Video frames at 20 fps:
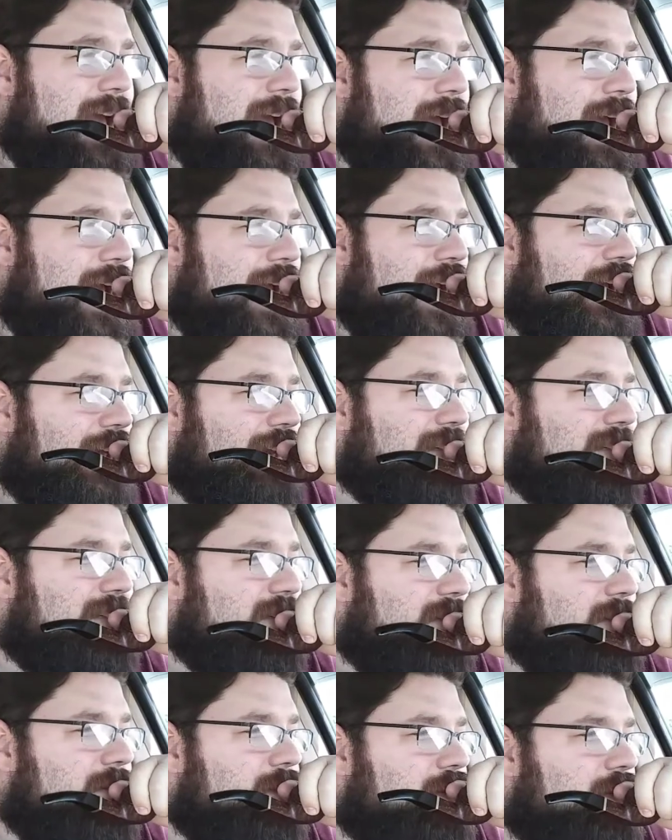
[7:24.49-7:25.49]
And
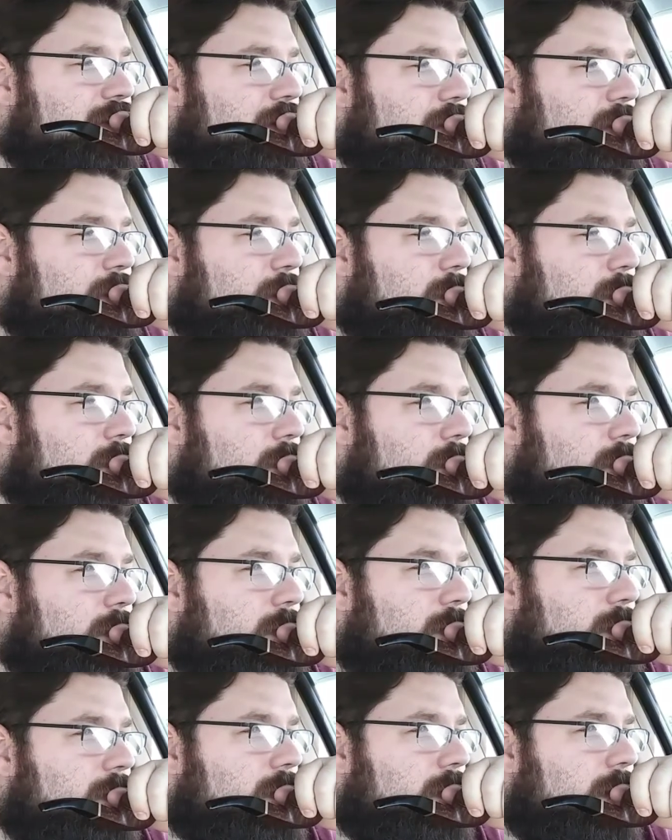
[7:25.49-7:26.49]

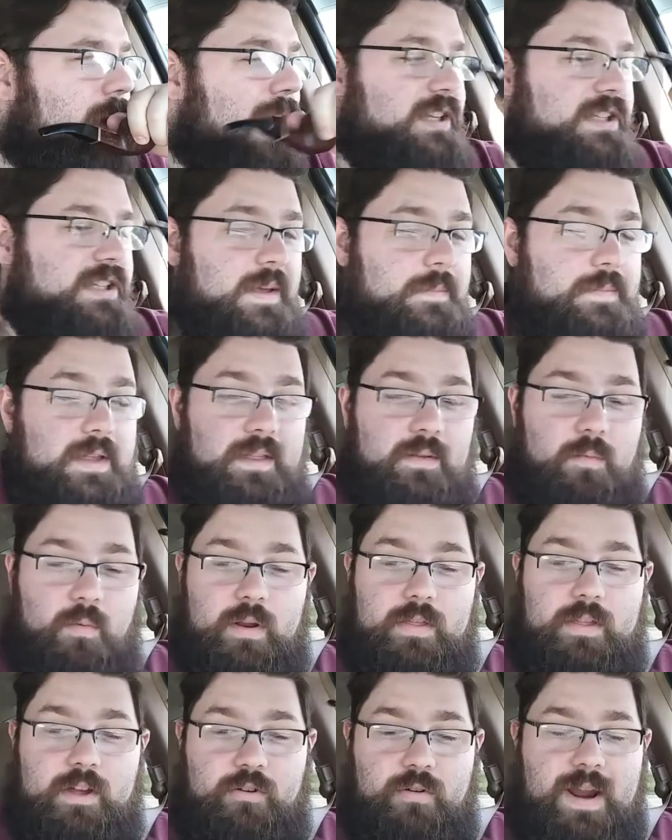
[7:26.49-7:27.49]
it's
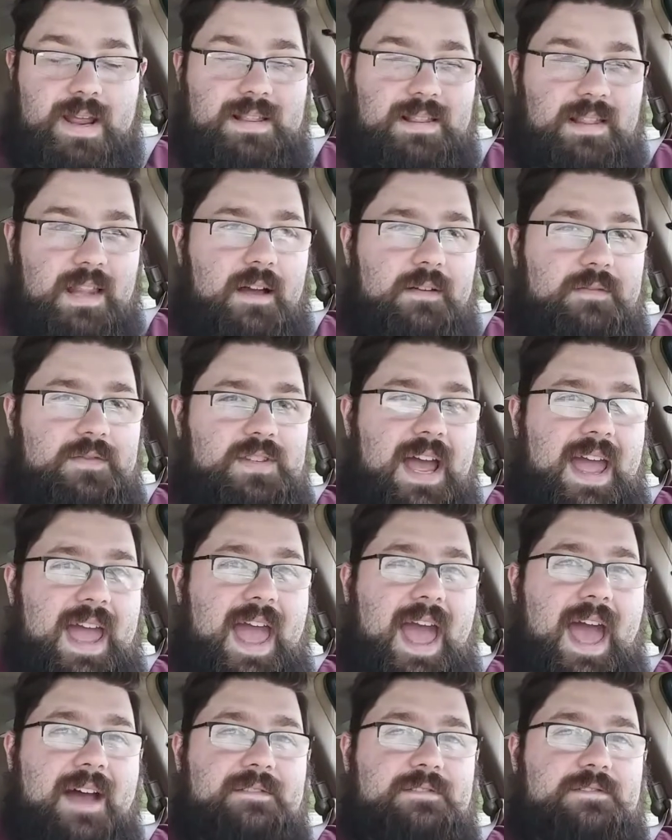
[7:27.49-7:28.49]
one of the great loves I
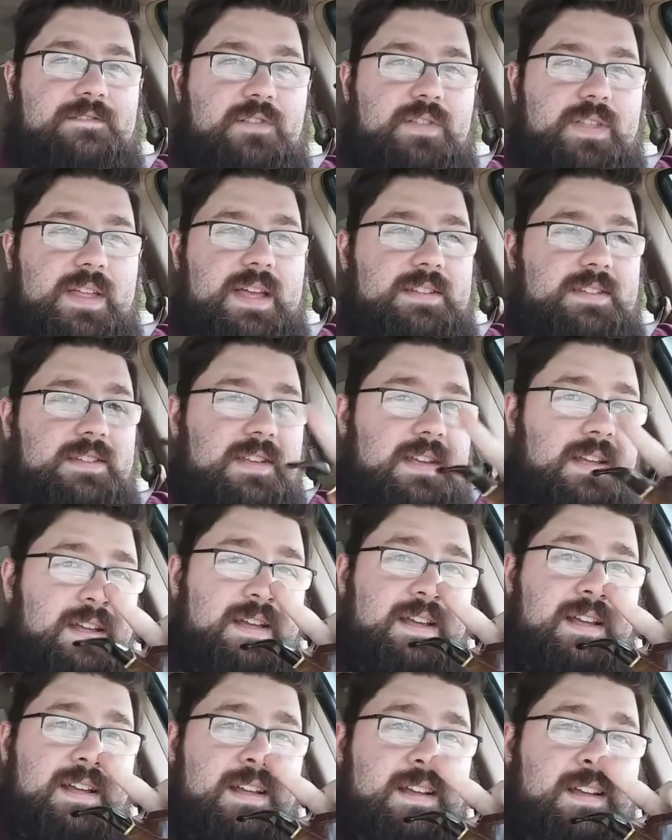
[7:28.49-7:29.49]
have for this,
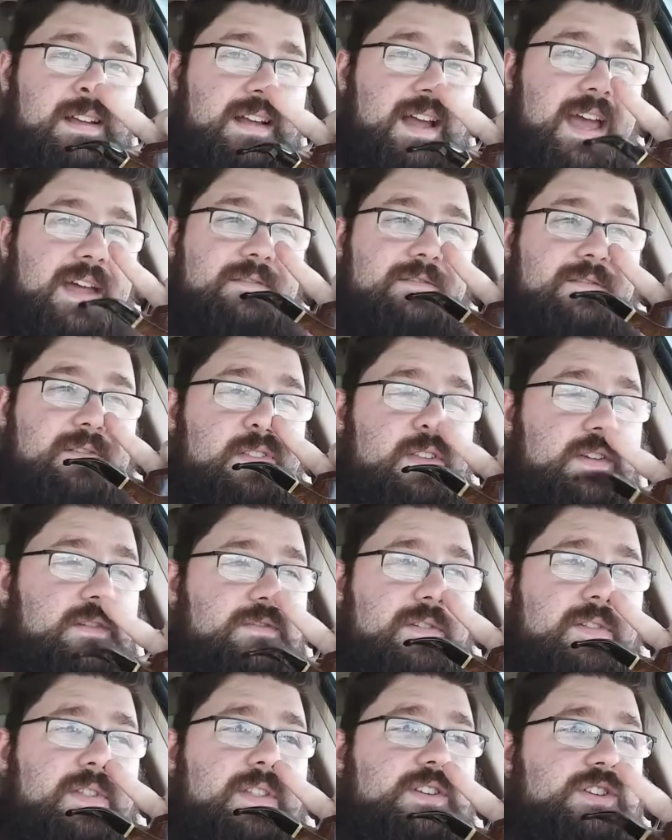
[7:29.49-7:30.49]
and for
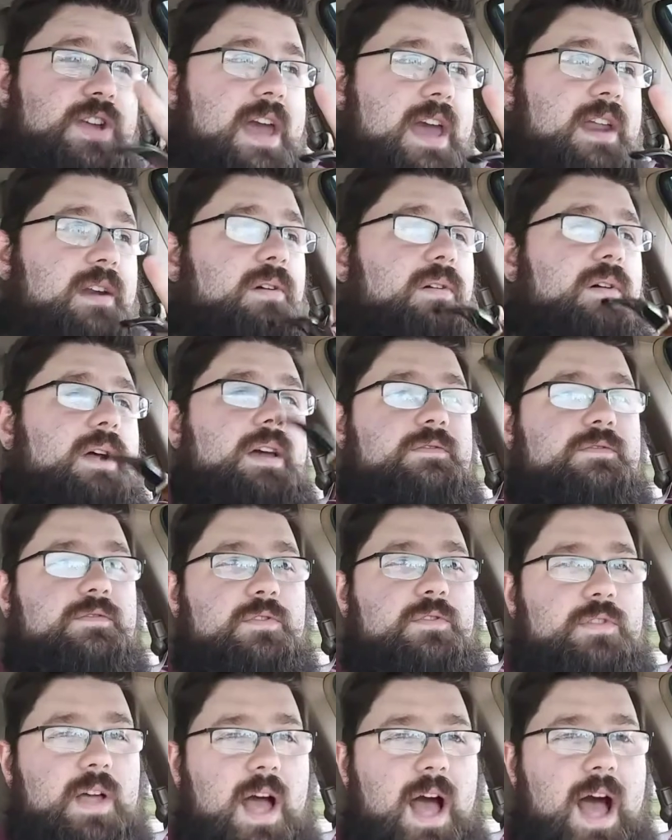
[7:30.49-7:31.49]
the channel and
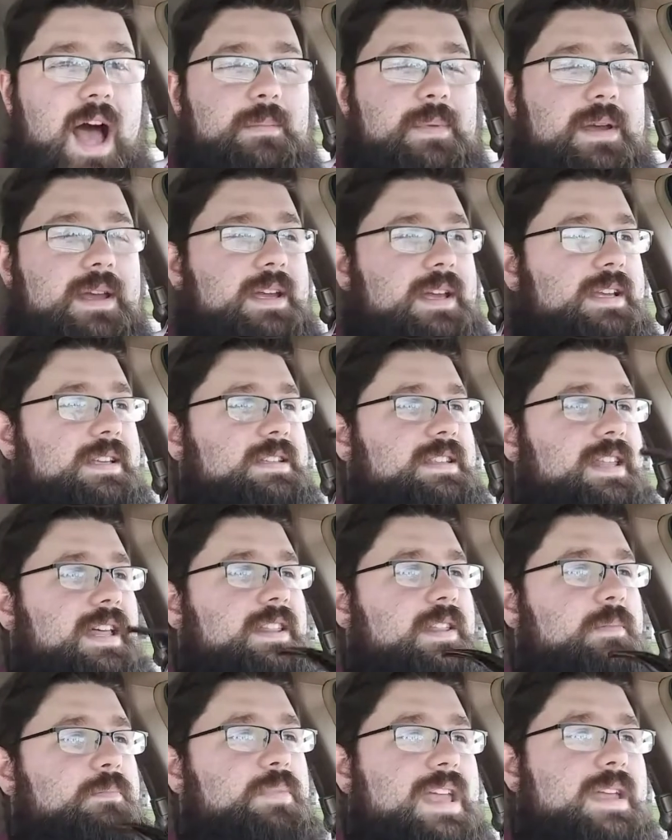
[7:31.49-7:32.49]
for the hobby, is
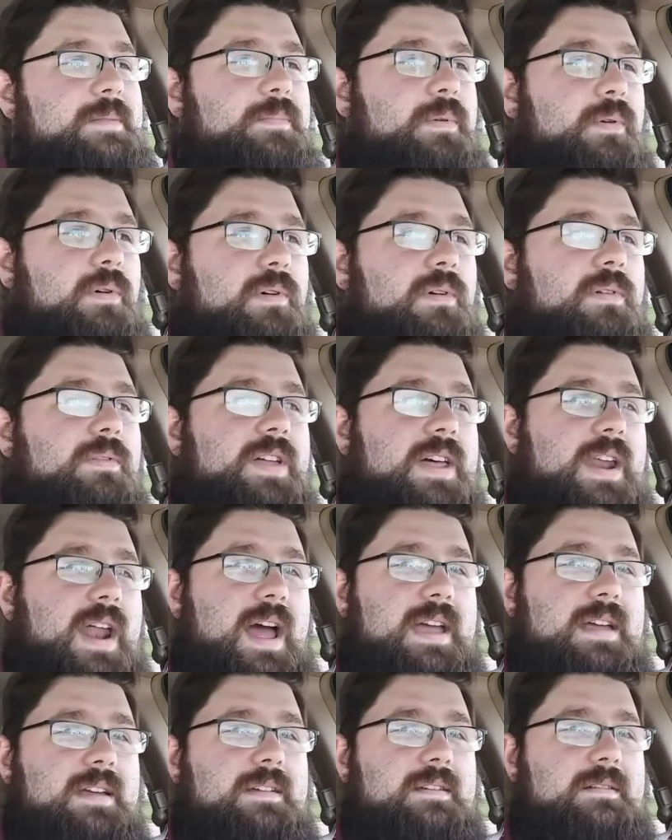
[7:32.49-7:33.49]
that the people that
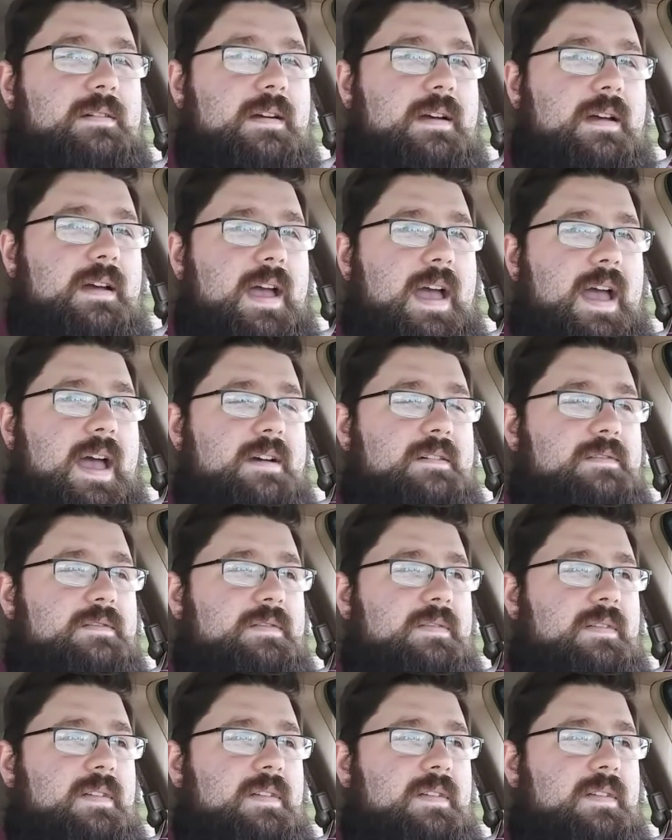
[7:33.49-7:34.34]
I have